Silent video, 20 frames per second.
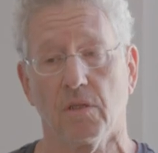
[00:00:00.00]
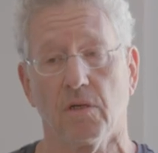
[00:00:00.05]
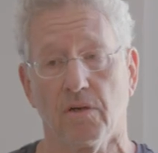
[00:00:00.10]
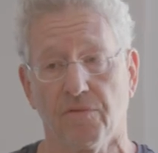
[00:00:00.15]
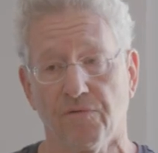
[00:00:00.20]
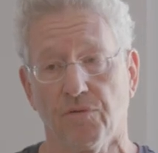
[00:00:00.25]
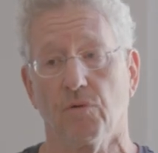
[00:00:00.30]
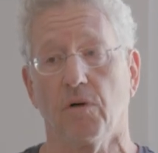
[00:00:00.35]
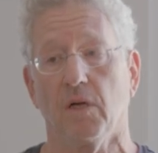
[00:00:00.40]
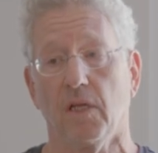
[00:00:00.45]

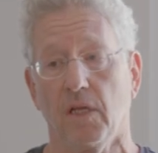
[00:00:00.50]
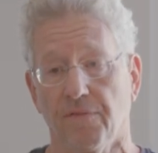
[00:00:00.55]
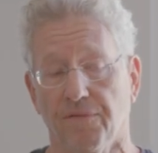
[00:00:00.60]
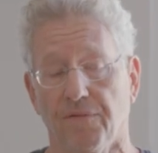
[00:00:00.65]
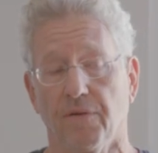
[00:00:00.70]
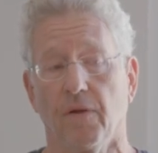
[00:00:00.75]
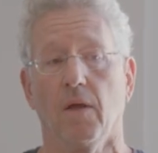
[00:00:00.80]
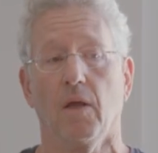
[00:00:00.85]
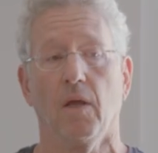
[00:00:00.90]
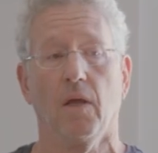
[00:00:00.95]
Therefore,
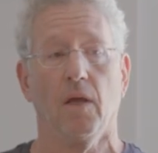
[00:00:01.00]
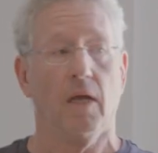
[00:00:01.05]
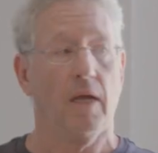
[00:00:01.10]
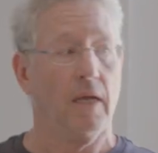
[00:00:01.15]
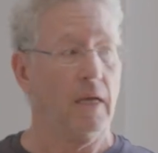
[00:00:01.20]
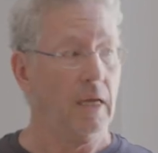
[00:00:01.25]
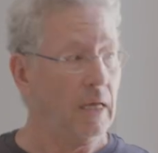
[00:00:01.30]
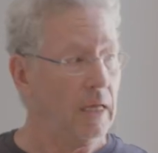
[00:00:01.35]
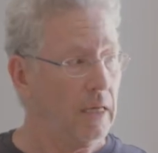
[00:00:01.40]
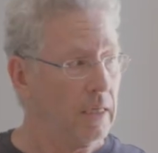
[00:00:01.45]
if
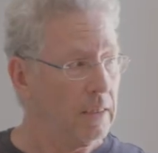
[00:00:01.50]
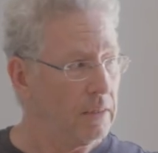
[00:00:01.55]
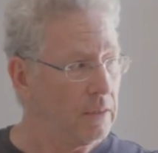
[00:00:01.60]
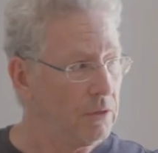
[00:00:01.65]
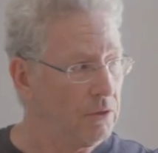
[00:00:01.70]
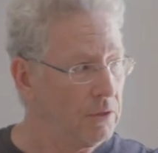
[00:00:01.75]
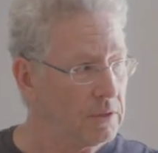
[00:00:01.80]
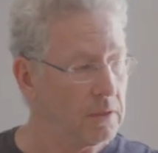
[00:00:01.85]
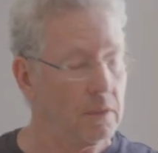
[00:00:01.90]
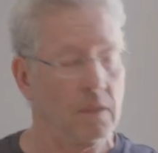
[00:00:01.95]

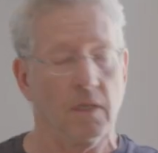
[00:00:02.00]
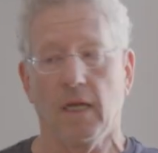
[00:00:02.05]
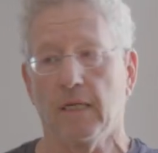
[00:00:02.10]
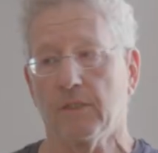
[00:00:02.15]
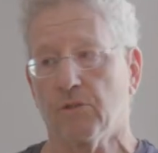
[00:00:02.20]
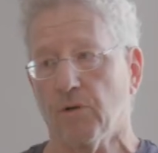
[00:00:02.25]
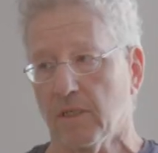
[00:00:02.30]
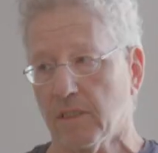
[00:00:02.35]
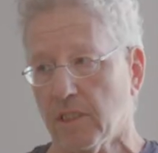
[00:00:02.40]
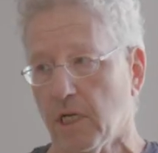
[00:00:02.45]
there is a
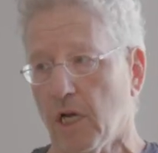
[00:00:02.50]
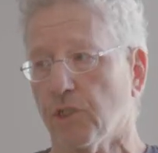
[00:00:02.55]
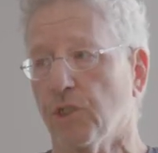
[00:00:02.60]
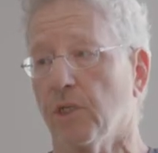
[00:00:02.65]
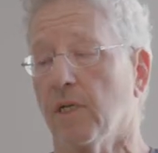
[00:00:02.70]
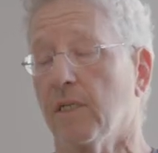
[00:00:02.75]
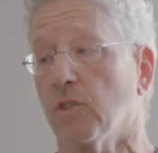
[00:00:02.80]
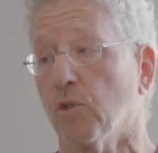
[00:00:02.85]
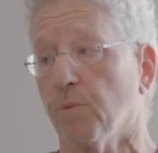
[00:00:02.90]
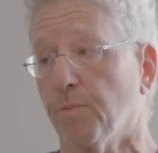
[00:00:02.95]

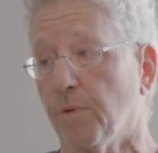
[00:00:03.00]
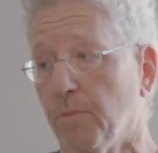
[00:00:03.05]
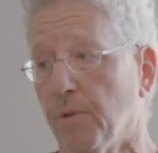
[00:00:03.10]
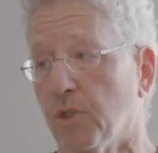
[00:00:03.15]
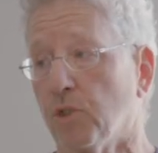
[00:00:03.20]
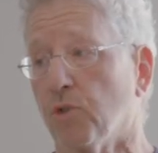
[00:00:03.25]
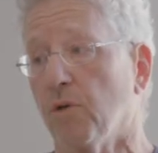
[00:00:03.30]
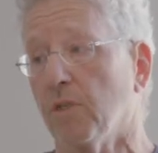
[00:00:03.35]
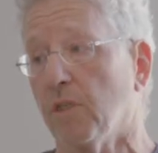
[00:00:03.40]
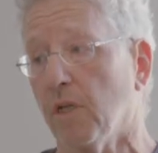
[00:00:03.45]
transaction has
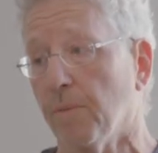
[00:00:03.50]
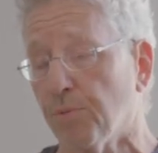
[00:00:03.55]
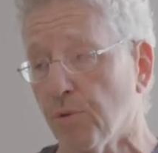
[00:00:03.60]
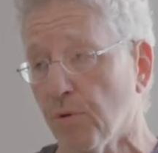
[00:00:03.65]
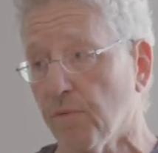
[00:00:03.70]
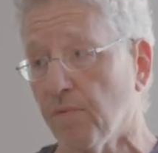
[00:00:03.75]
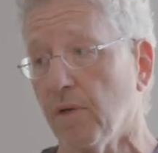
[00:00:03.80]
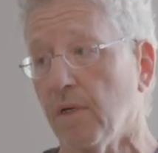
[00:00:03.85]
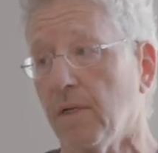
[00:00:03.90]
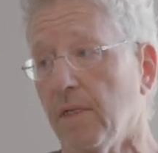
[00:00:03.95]
supermajority
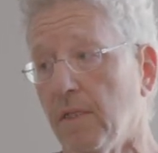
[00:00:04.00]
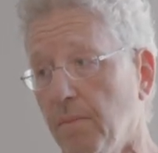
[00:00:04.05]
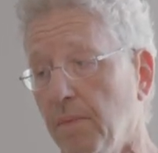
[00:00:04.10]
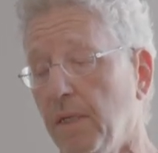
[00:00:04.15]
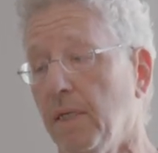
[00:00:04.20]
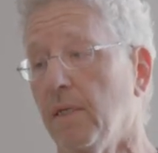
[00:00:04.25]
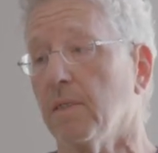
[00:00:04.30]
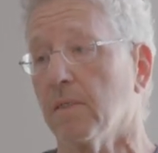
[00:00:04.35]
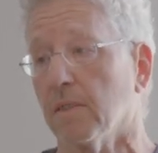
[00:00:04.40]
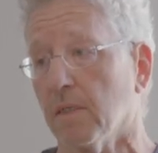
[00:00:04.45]
approval, it
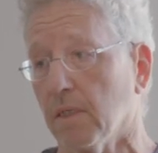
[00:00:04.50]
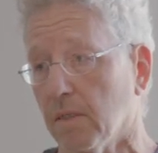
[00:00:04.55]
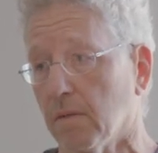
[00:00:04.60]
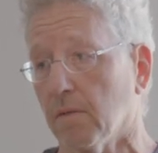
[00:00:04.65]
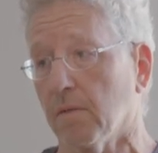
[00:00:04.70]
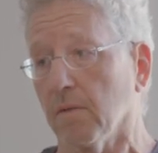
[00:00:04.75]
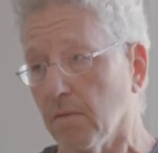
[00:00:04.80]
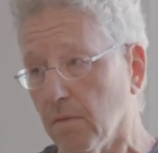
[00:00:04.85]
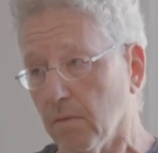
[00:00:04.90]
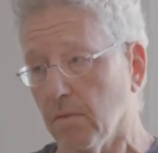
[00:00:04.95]
means that
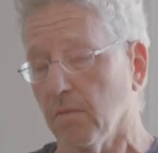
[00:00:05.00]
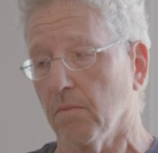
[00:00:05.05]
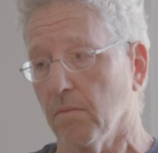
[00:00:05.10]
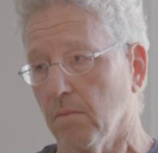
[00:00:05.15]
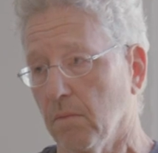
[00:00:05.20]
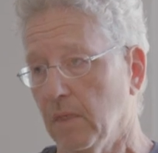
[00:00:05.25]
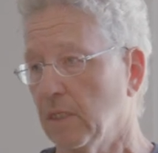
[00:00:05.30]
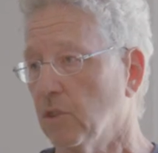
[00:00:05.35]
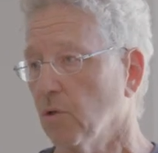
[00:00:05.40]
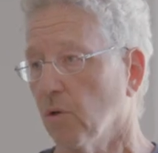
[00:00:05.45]

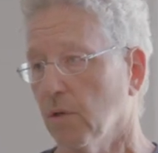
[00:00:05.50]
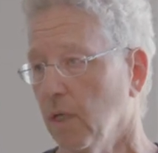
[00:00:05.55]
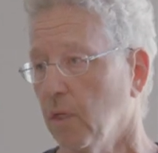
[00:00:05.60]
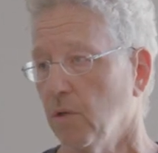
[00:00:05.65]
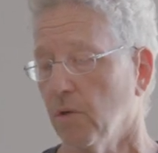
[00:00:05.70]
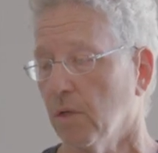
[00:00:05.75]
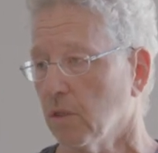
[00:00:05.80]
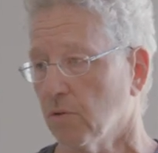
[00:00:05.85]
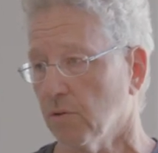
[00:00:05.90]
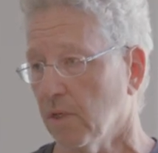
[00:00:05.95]
it's okay,
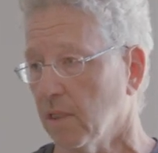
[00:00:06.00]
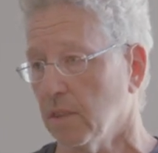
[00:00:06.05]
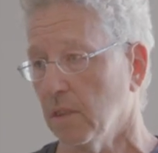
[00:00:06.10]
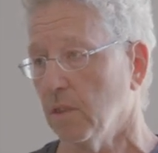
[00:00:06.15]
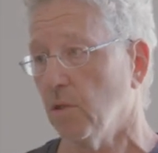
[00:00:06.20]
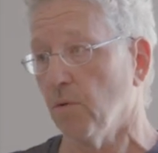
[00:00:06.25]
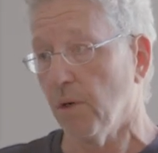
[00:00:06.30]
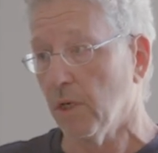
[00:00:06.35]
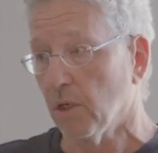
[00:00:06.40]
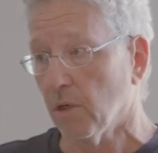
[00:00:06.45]
you can trust
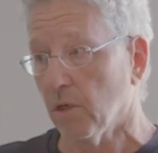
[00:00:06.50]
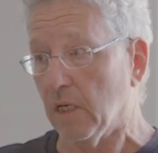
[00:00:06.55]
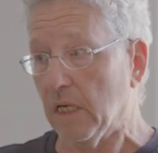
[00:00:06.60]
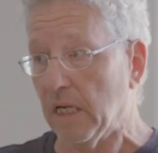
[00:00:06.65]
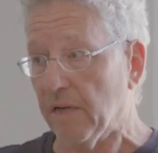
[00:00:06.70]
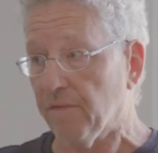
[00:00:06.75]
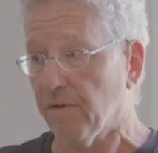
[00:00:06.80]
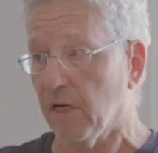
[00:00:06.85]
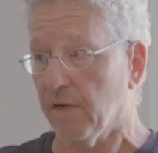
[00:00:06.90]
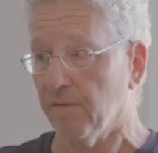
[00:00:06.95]
it. You will not,
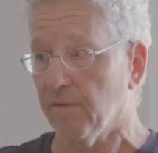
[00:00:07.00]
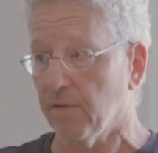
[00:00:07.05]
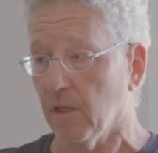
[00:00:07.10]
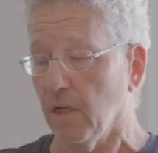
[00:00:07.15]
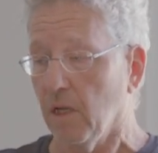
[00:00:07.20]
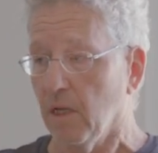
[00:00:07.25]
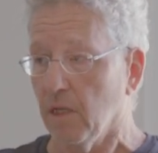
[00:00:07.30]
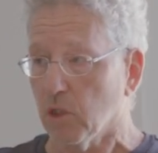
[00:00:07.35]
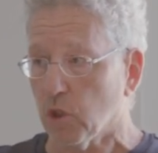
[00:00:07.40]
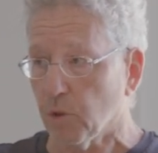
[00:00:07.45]
never have
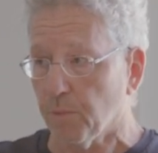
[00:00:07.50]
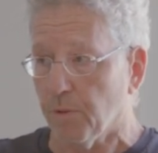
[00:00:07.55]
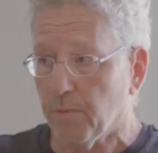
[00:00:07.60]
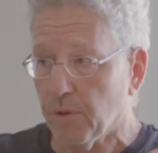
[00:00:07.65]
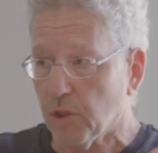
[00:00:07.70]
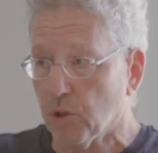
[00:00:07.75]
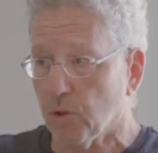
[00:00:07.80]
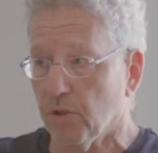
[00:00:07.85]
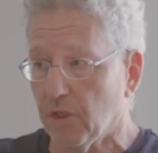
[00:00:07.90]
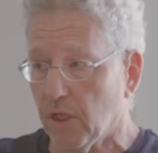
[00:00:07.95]

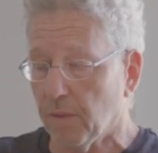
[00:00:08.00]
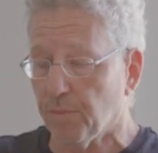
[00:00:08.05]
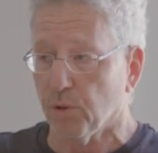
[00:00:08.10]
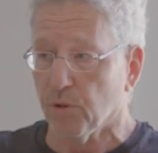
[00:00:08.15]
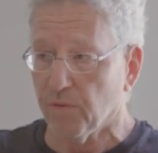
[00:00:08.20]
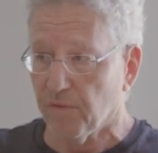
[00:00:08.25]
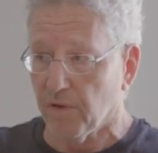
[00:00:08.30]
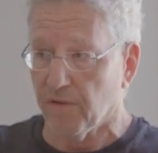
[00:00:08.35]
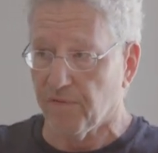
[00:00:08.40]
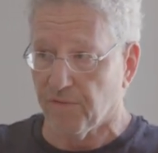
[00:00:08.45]
supermajority
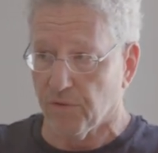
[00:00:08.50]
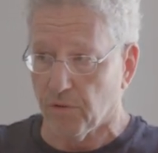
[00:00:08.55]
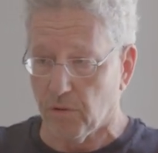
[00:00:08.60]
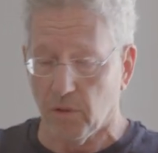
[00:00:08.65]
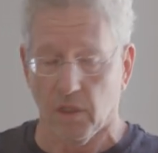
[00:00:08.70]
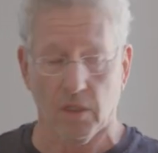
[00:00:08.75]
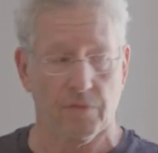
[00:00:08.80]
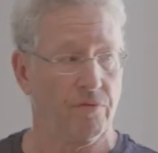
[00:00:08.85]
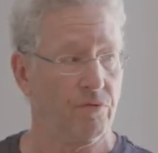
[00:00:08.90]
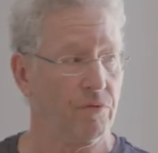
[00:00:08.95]
approval
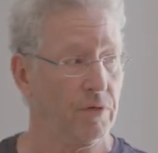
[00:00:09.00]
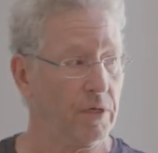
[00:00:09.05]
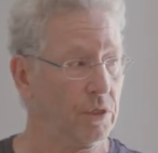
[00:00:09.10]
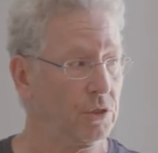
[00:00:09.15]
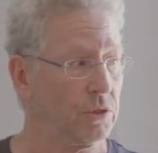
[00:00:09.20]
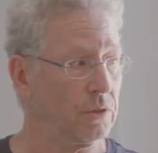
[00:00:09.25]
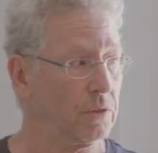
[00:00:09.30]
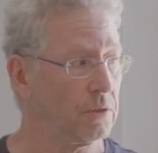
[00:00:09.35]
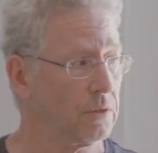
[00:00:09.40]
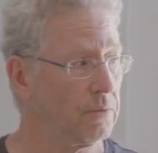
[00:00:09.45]
for
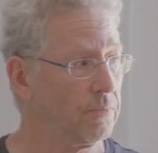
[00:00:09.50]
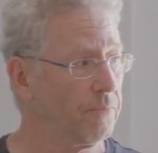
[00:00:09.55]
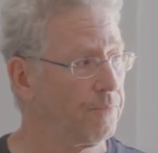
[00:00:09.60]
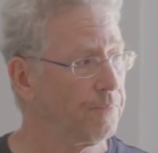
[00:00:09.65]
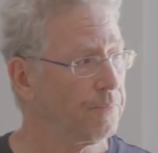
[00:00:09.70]
equivocations,